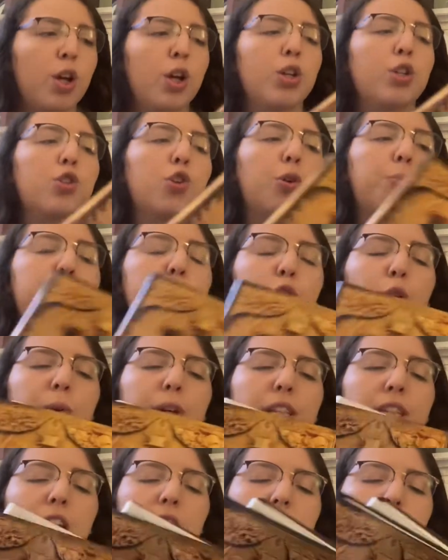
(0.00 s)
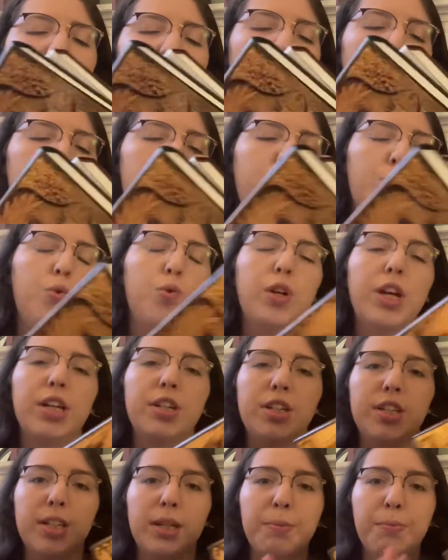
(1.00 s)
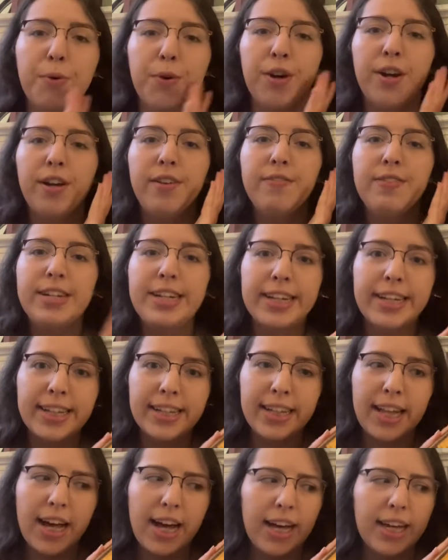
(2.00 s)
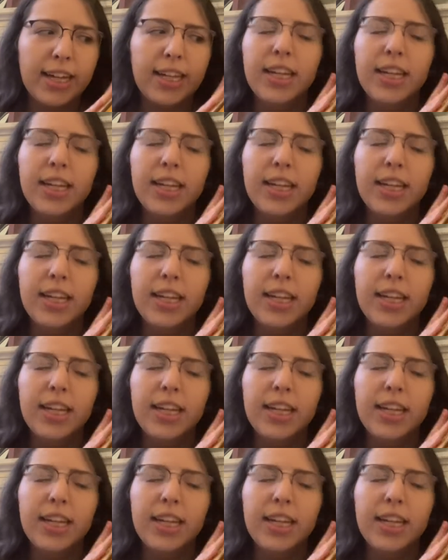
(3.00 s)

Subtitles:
So I'm so excited to get to see more of Nikolai